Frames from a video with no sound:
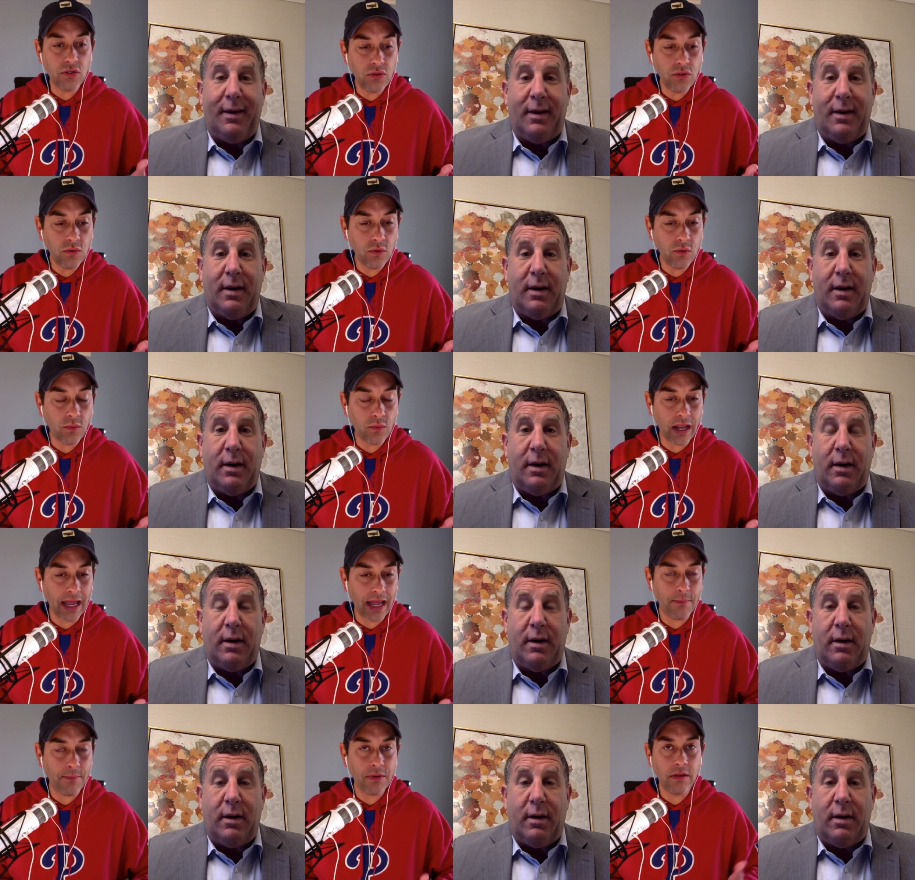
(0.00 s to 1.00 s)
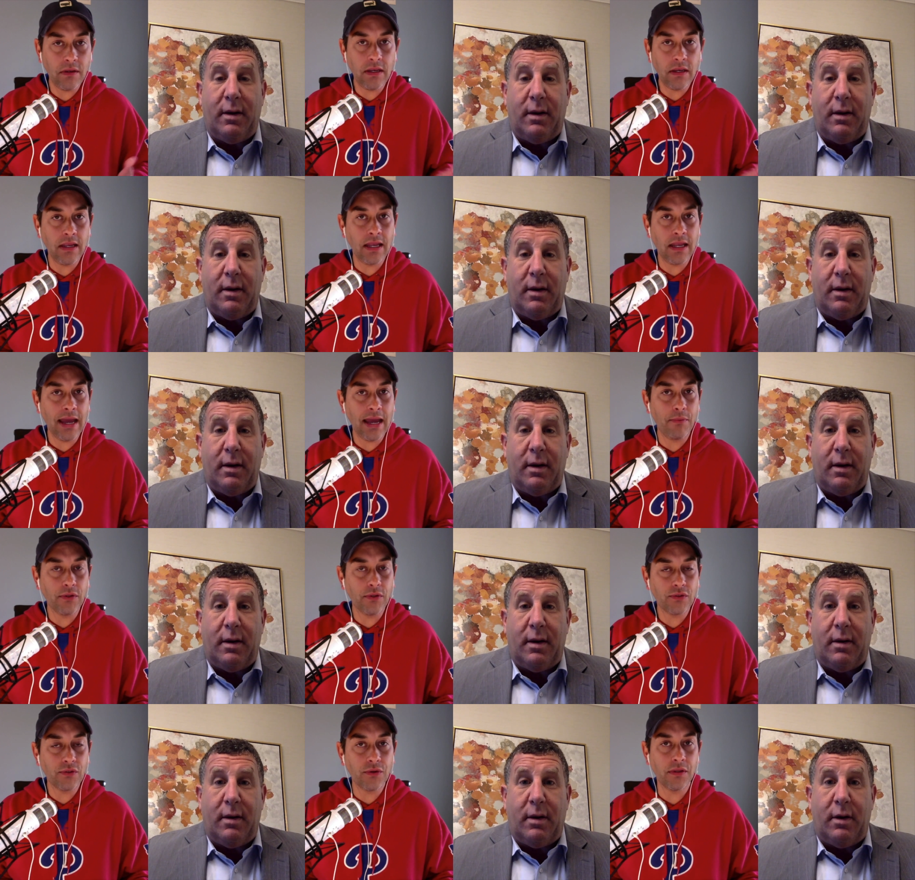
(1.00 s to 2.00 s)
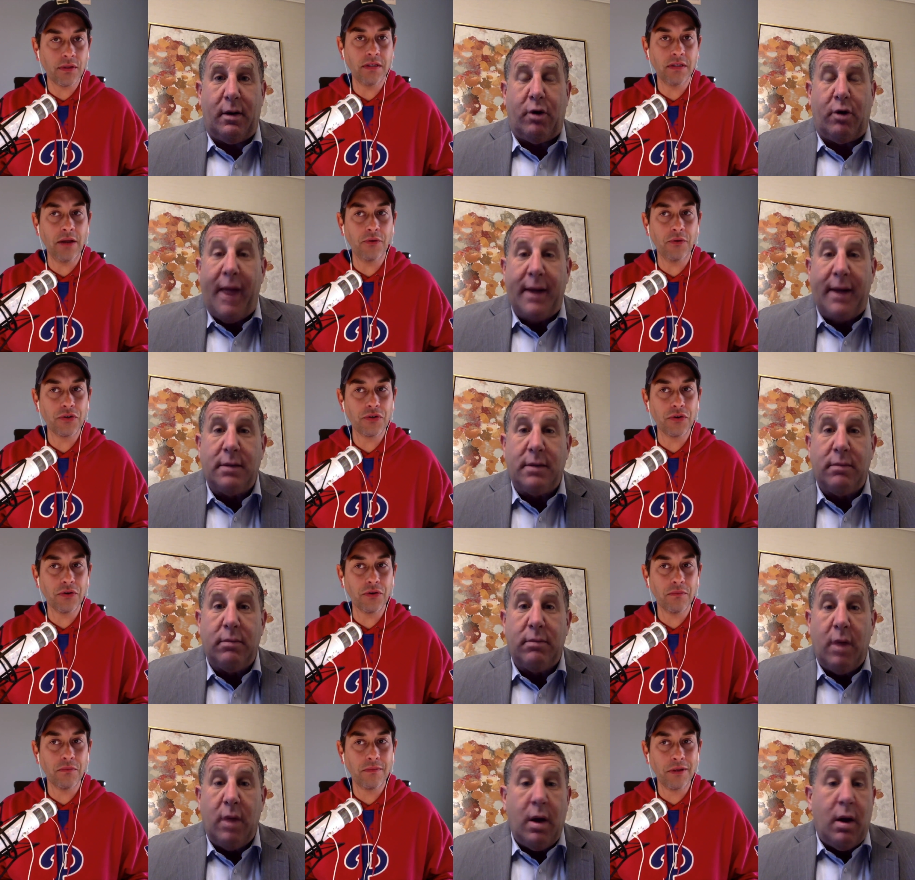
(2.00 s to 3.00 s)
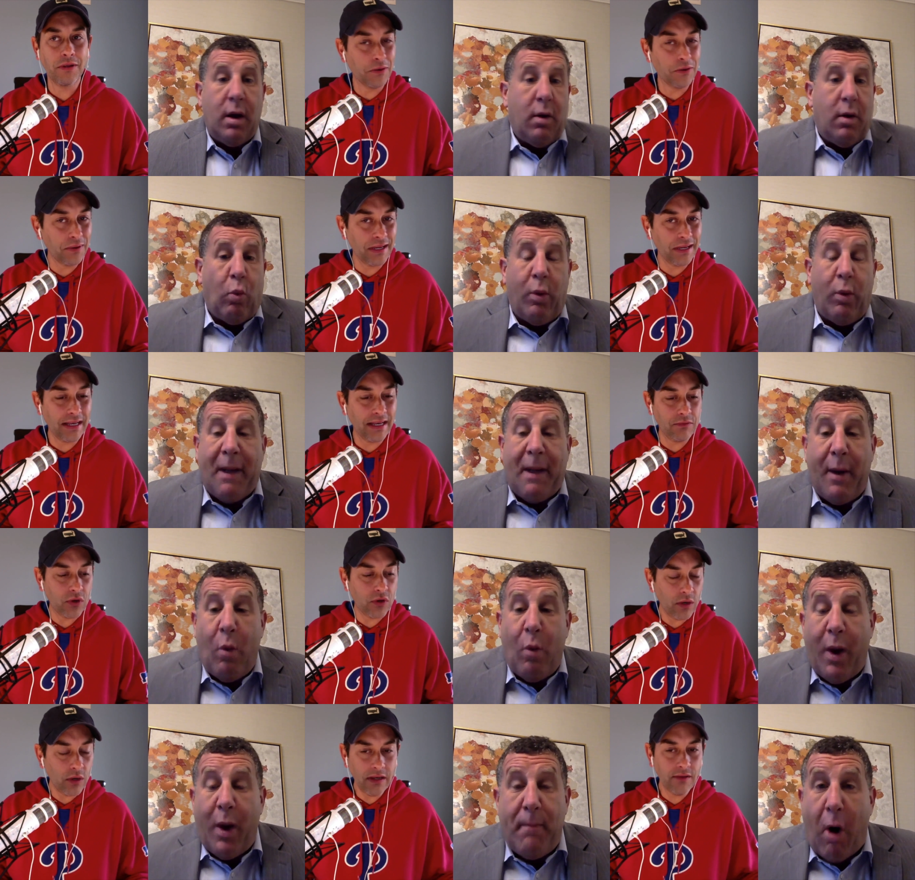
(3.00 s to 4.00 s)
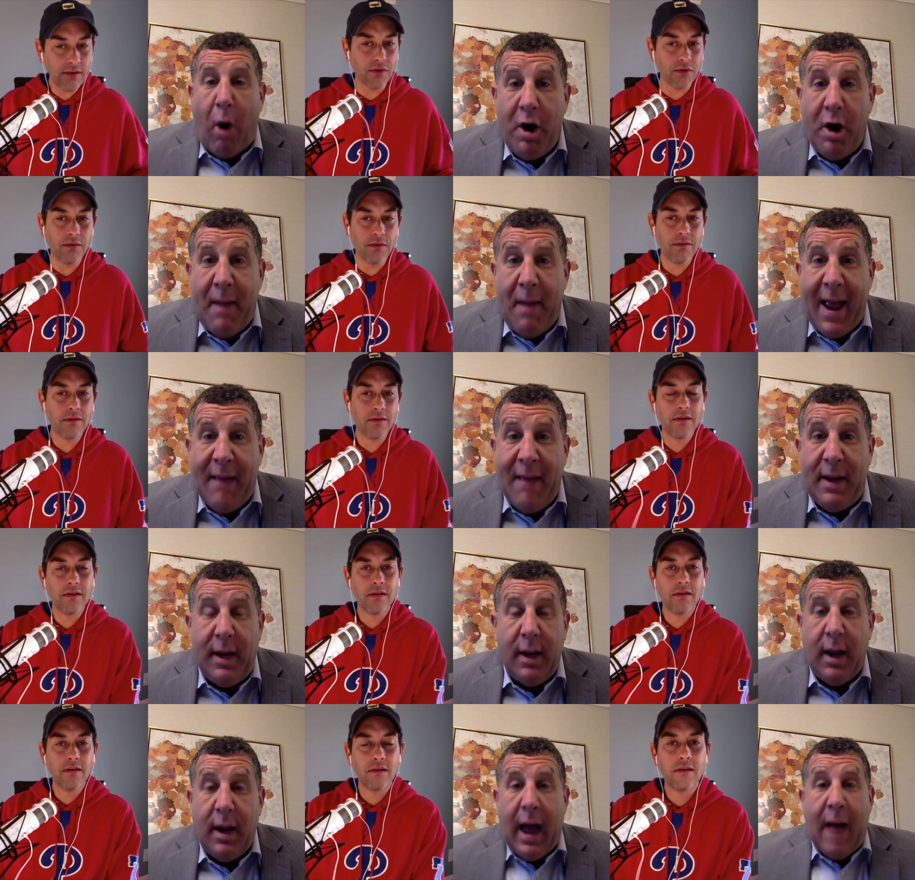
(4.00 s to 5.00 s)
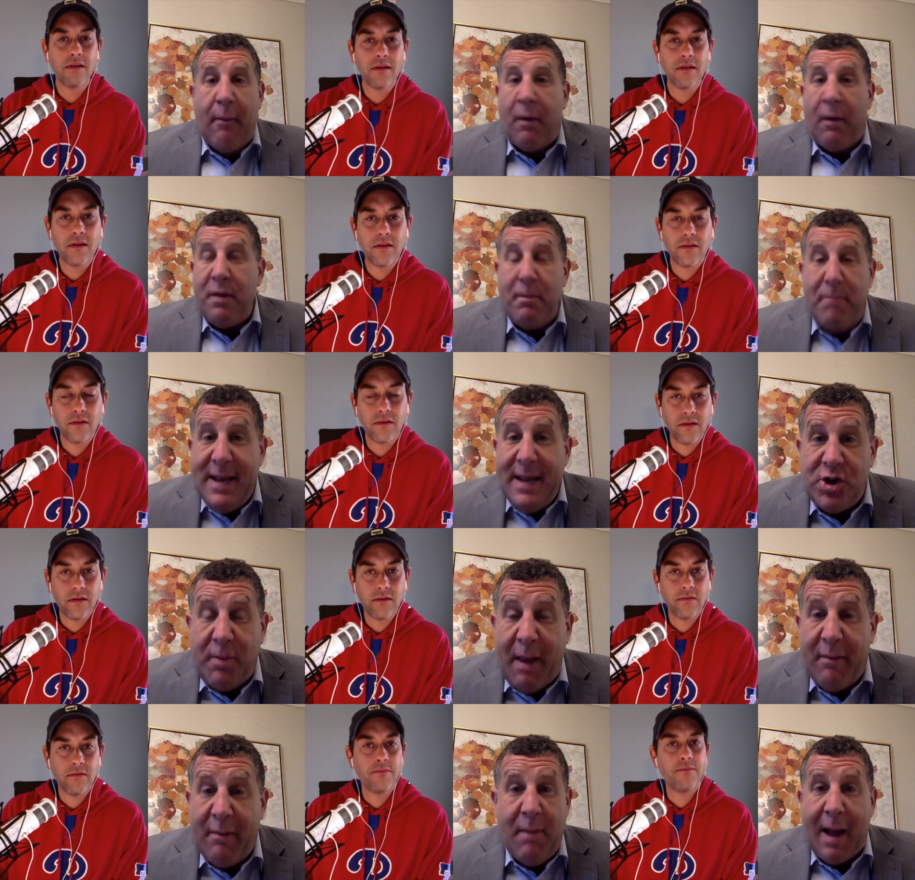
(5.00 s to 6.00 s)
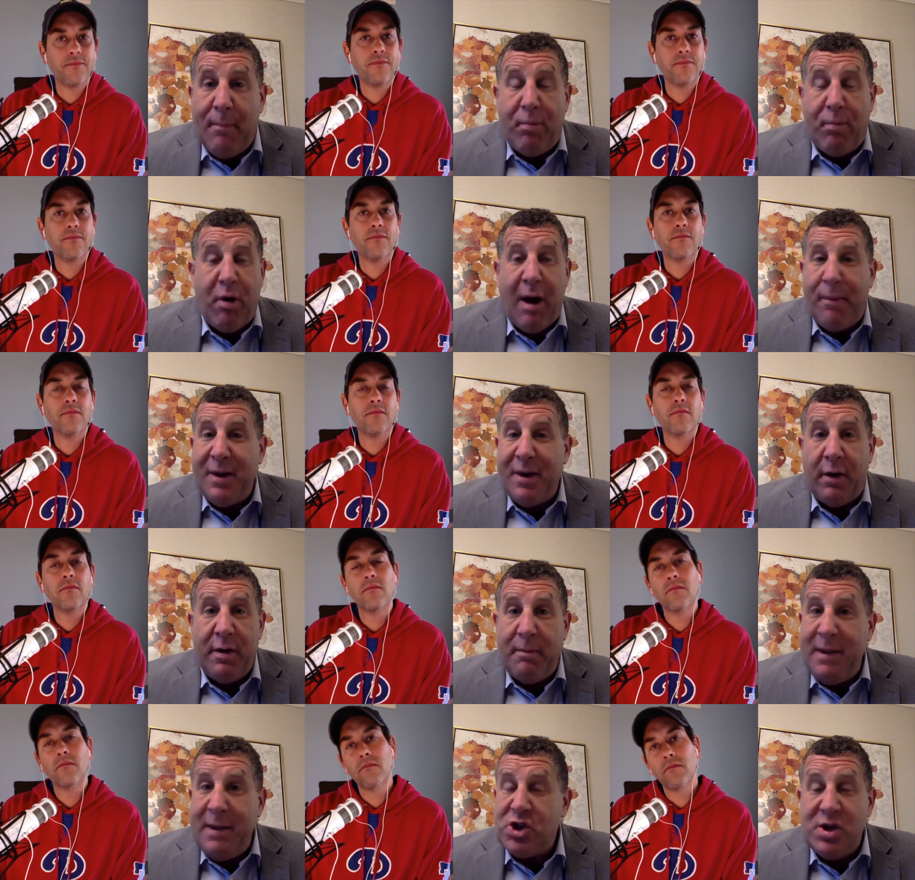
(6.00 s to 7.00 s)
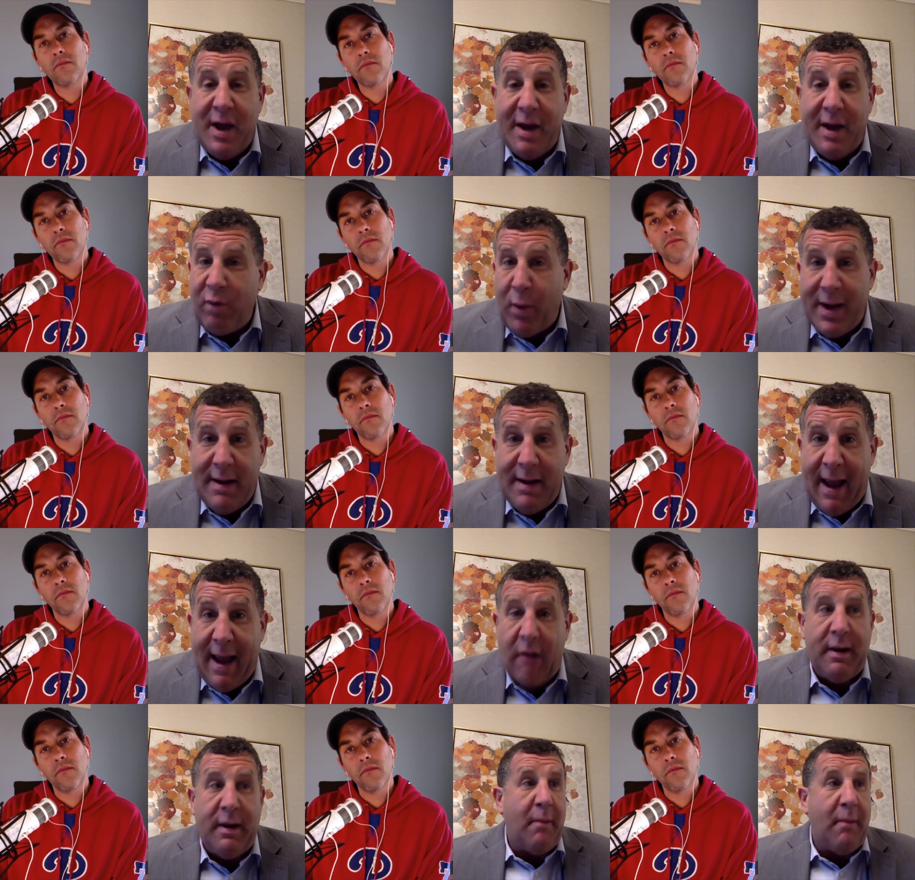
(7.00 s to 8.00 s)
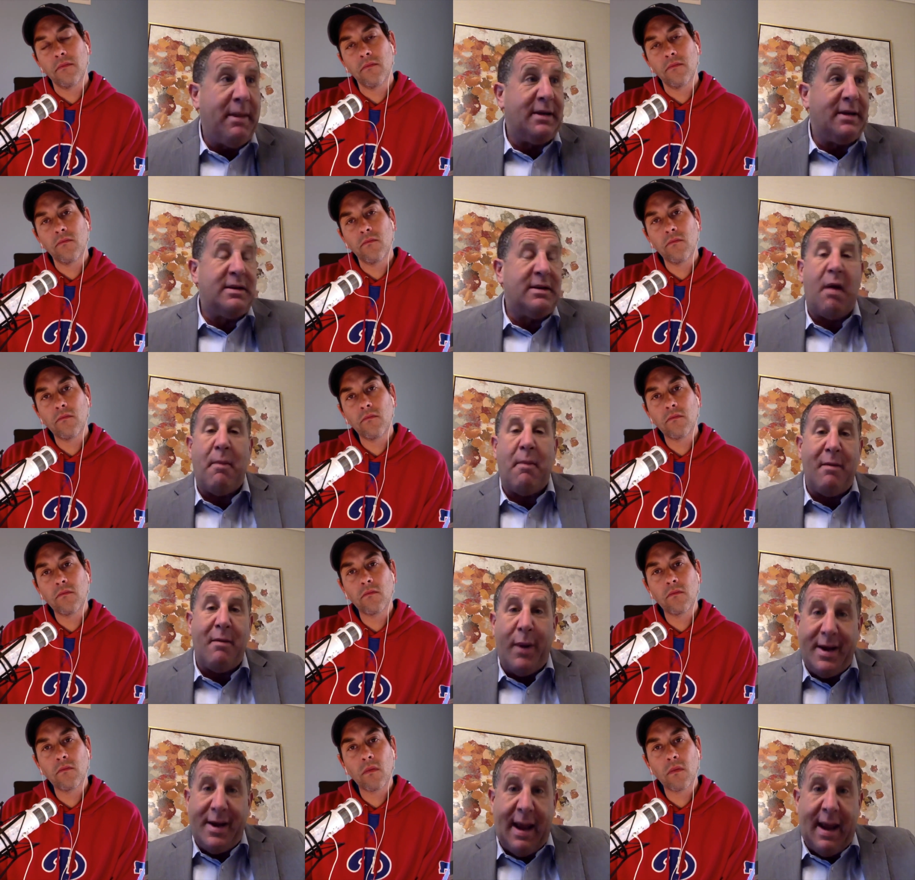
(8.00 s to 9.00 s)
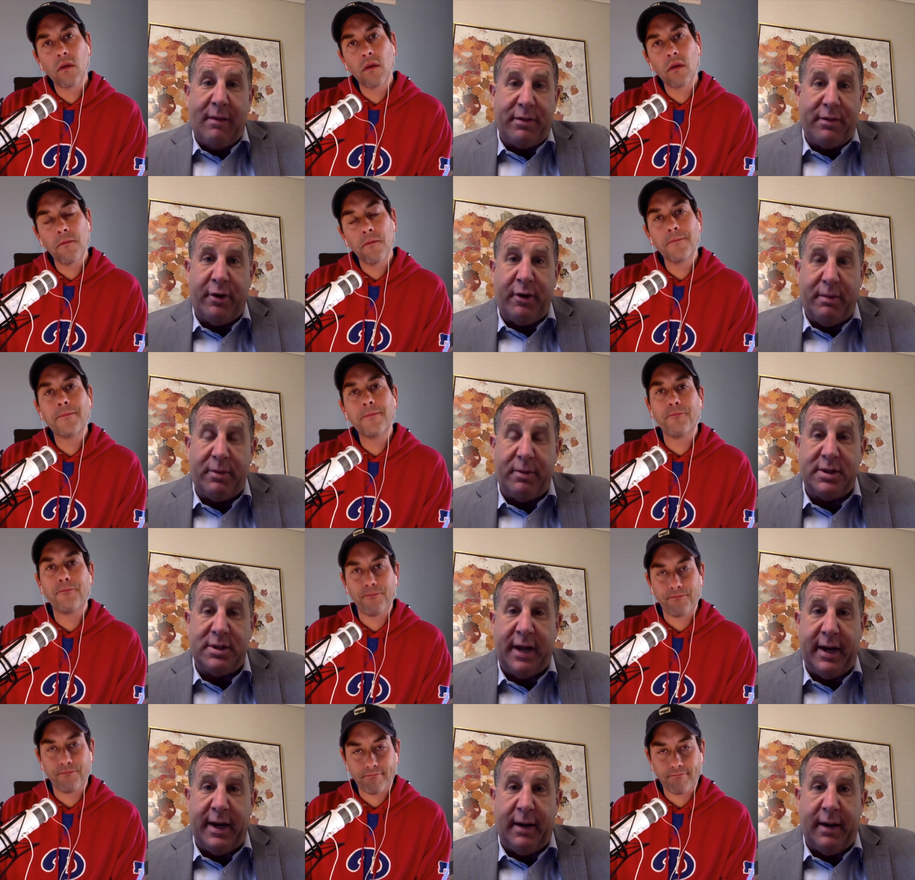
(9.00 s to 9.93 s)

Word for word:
Speaker 1: do with what happened in Indianapolis during the downturn, you know? Well, it, eh, totally
Speaker 2: different. I'm on the beach in Miami. My property on the beach never went down. Now Midtown Miami went down 30%